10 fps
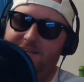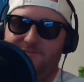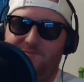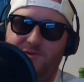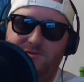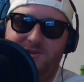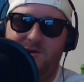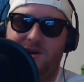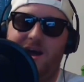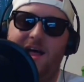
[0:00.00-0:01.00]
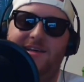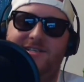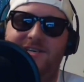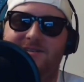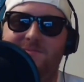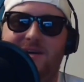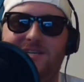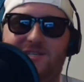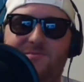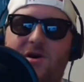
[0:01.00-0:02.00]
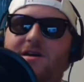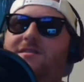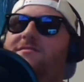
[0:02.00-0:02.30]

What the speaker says: just proves going to college doesn't make you smart.